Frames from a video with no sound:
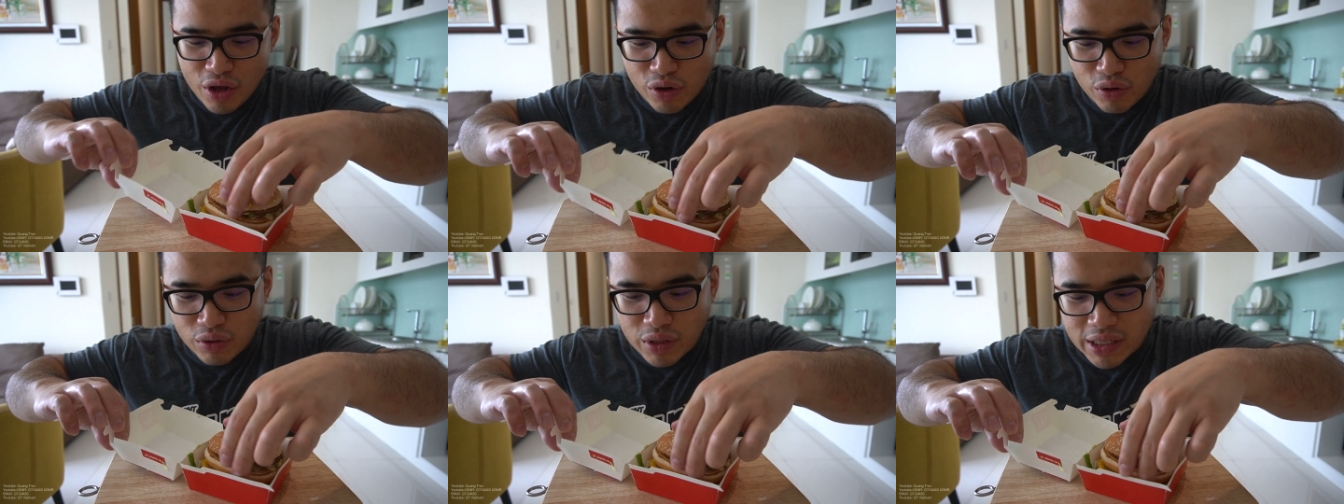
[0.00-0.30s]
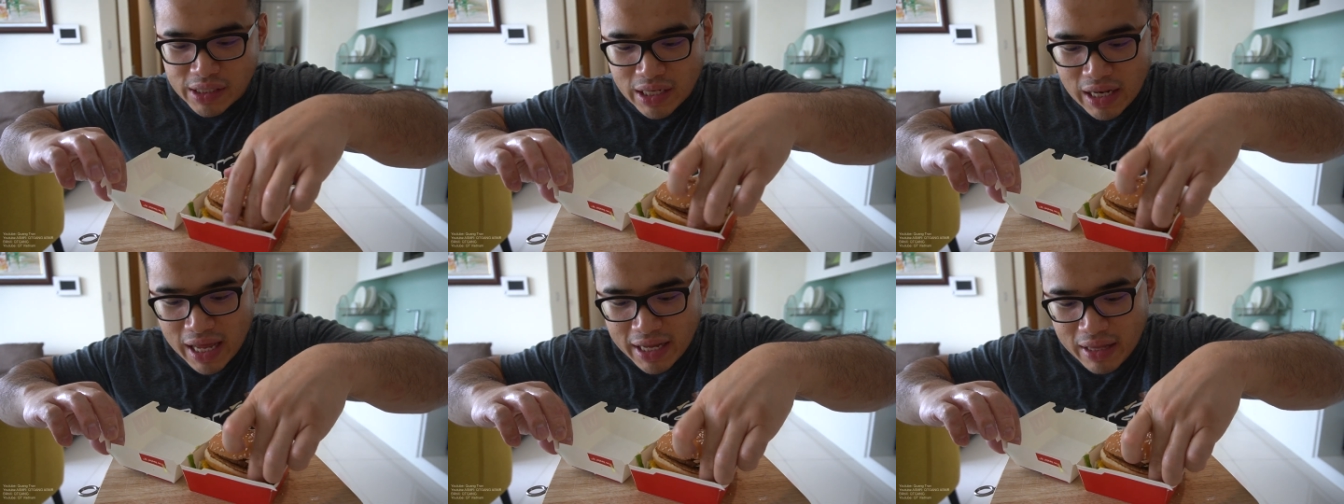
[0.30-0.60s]
Who
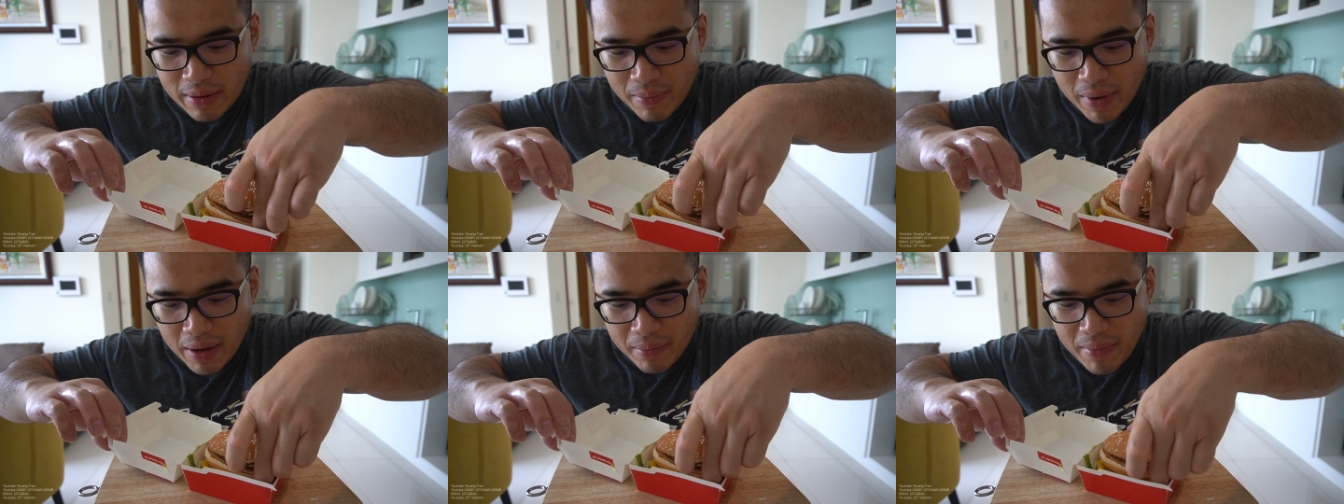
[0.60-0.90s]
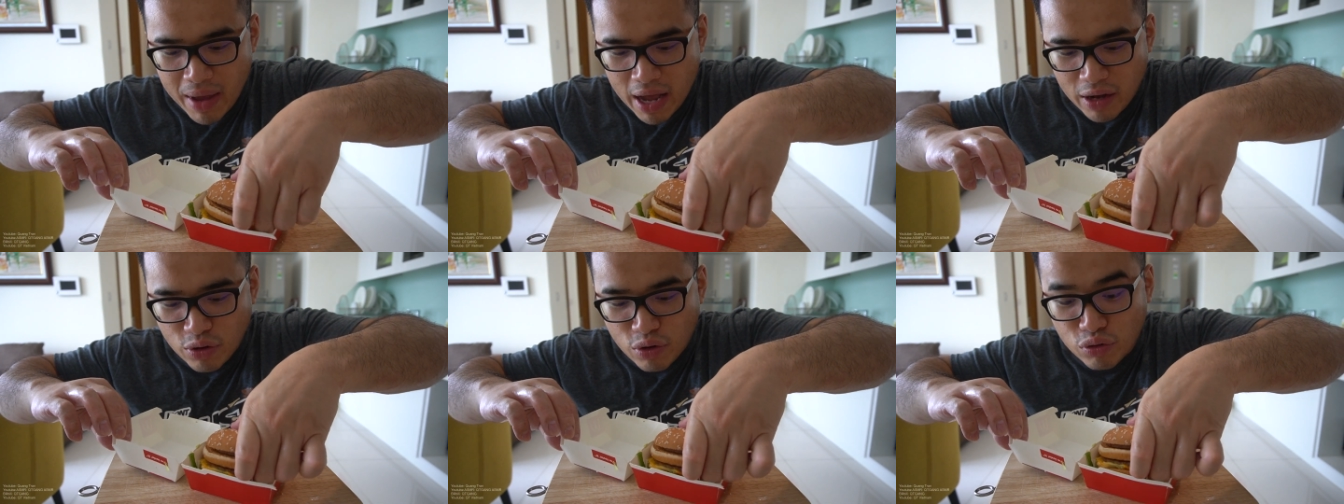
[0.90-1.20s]
doesn't like the Big
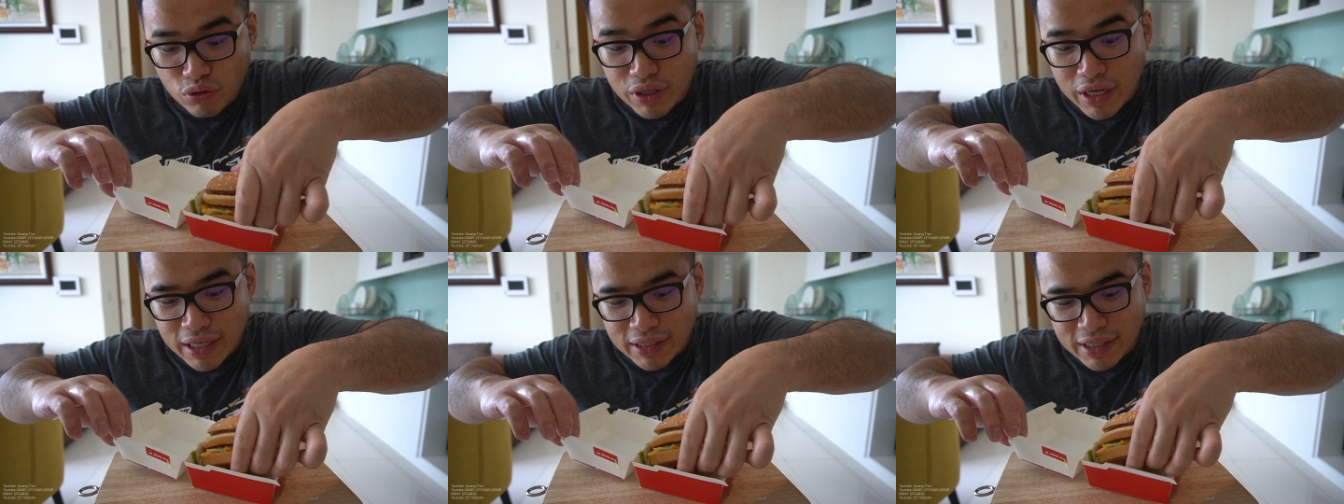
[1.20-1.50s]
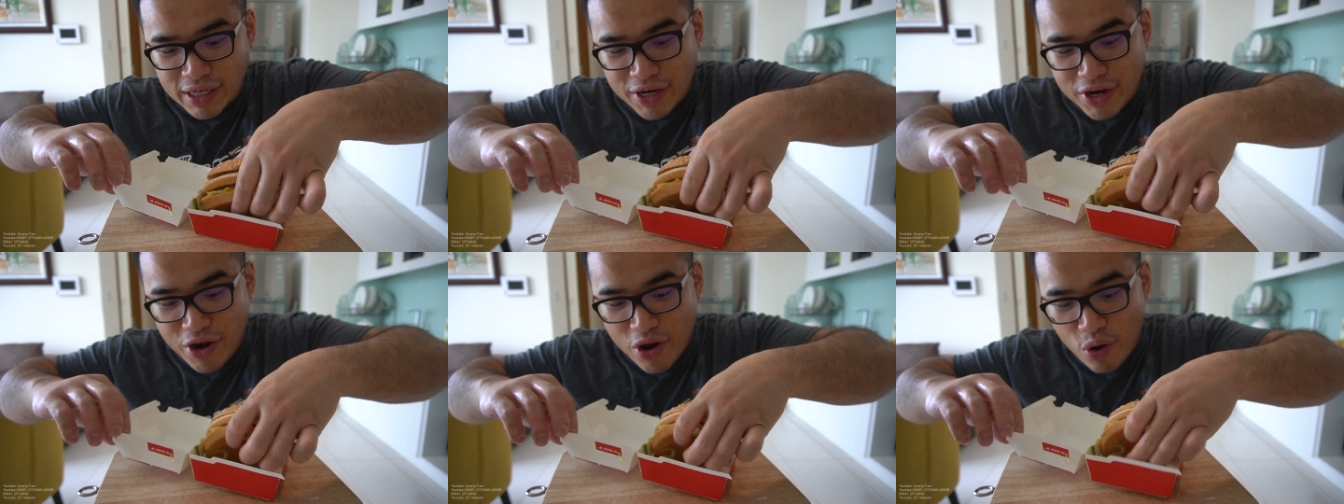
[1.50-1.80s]
Mac? Who
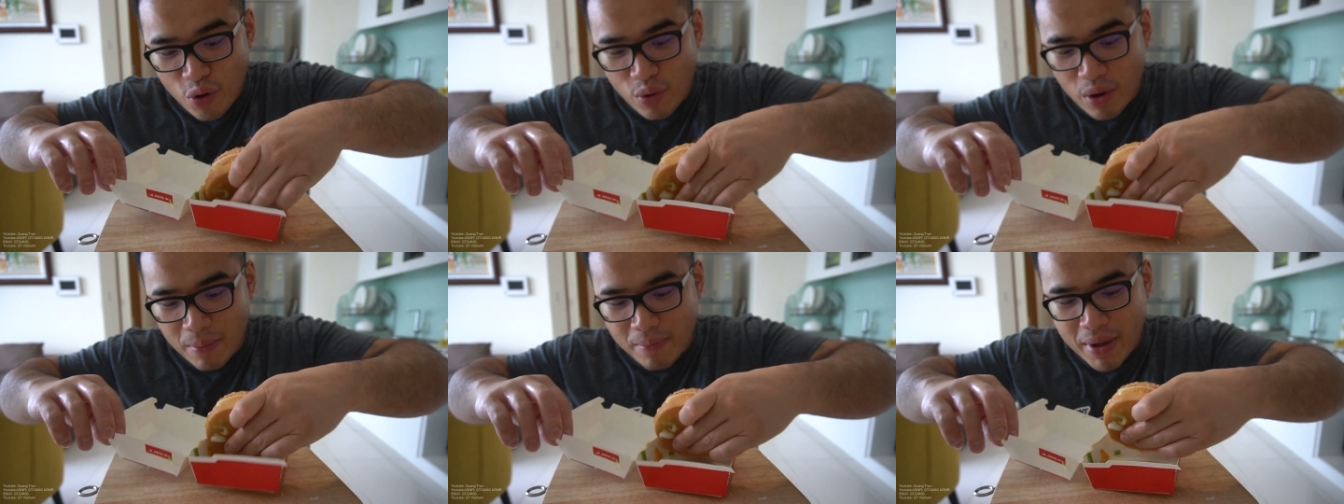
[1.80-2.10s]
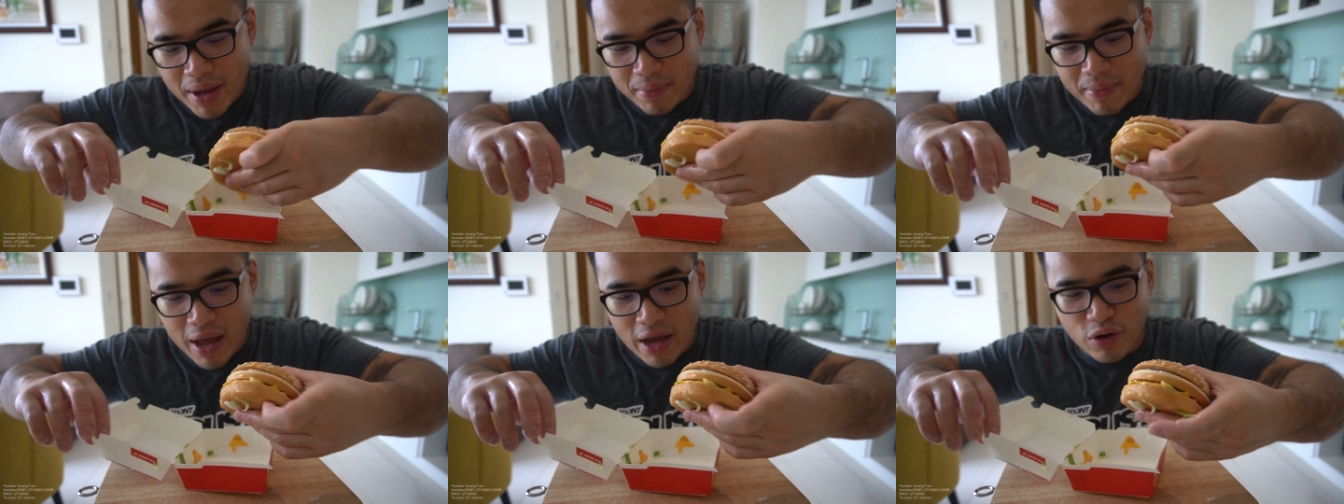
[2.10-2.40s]
doesn't know a
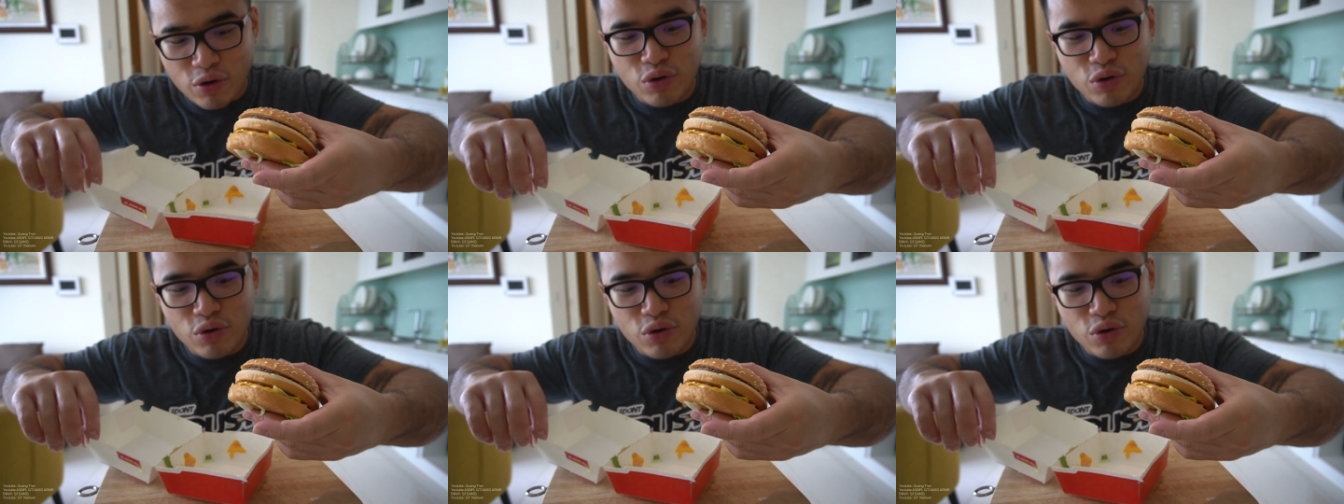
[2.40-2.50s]
Big Mac?